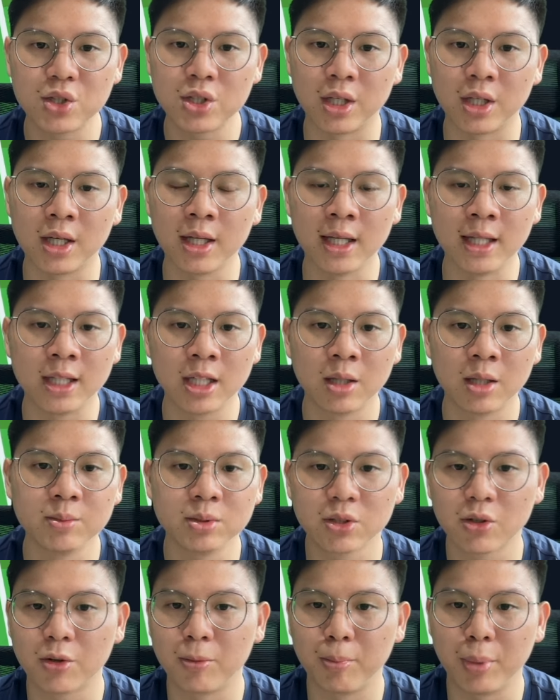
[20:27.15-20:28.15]
here in terms
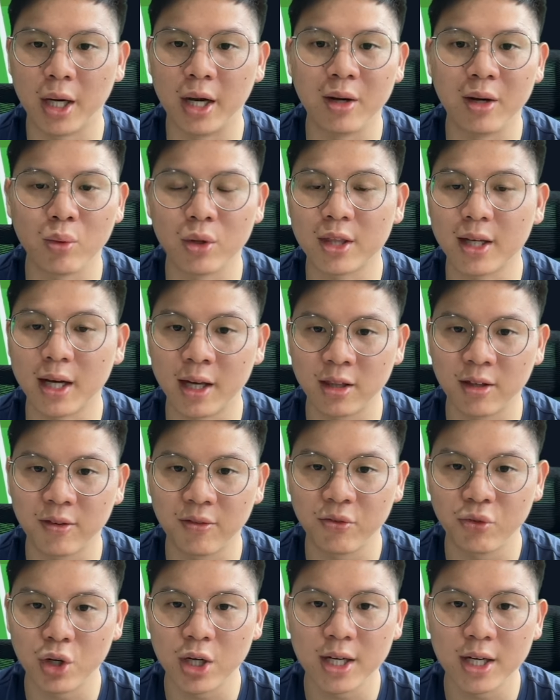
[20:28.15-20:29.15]
of comparing with other
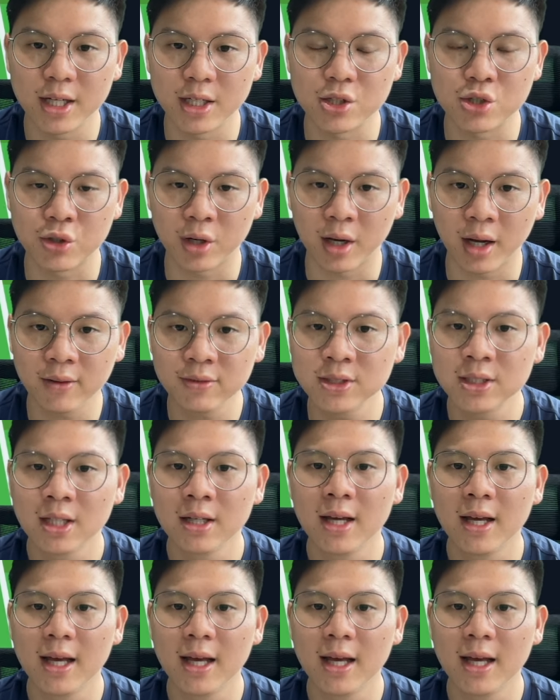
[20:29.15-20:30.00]
free hit drafts.